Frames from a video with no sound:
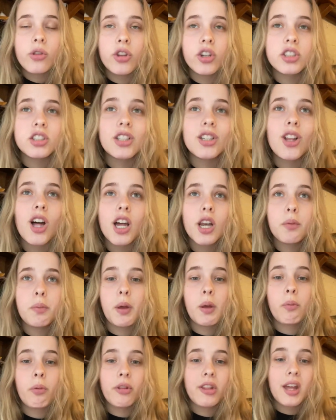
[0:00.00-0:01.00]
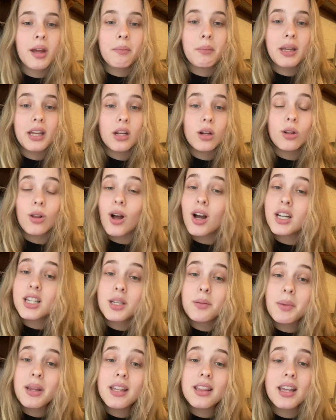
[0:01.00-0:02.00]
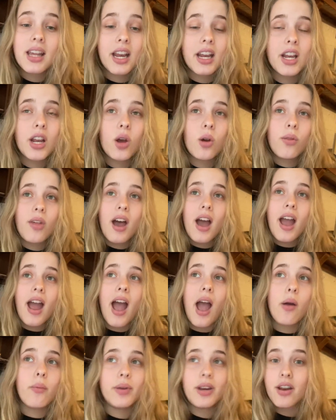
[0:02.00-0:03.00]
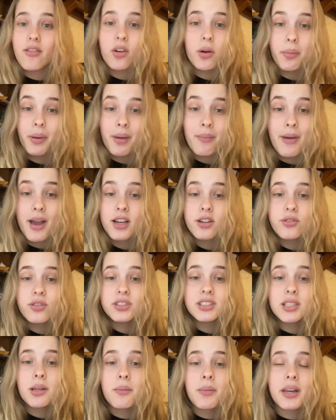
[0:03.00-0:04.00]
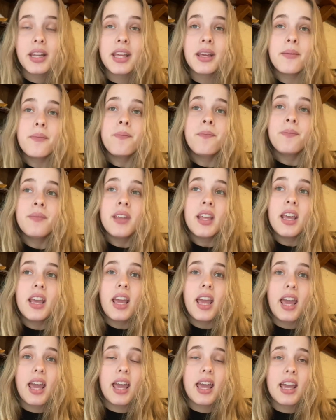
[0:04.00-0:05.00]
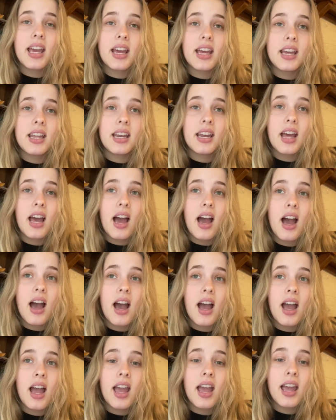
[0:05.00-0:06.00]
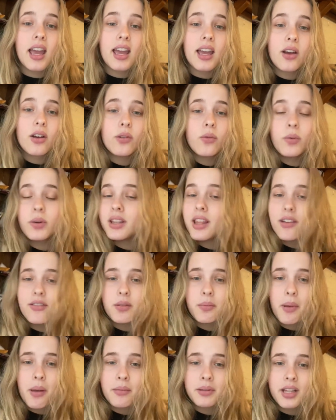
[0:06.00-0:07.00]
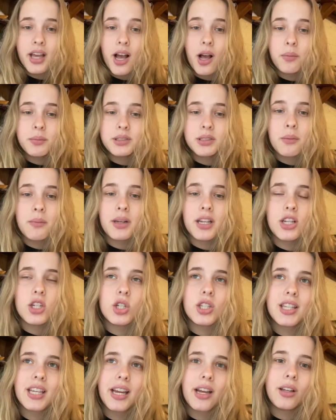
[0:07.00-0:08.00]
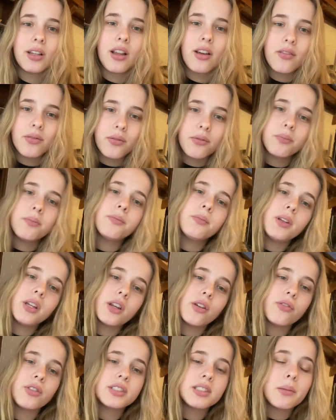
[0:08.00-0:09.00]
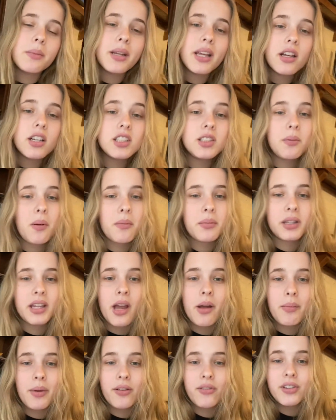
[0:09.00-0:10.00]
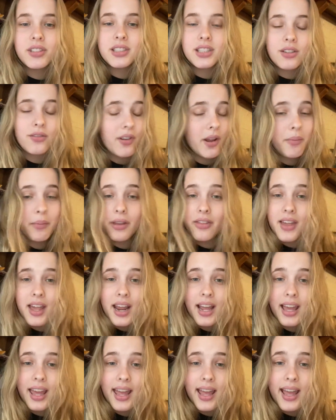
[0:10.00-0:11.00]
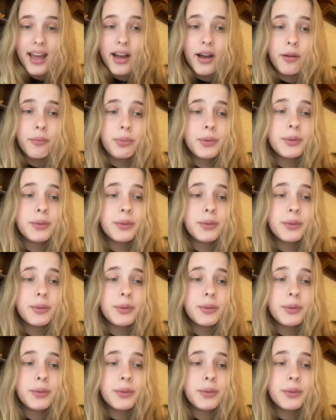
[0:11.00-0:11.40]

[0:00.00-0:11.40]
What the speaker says: There's a lot of people that mean a lot to me that I know that I would never be a match for somebody. And I would love to be able to help somebody just like I'd love, for somebody else to be able to help my friends and family that I can't help.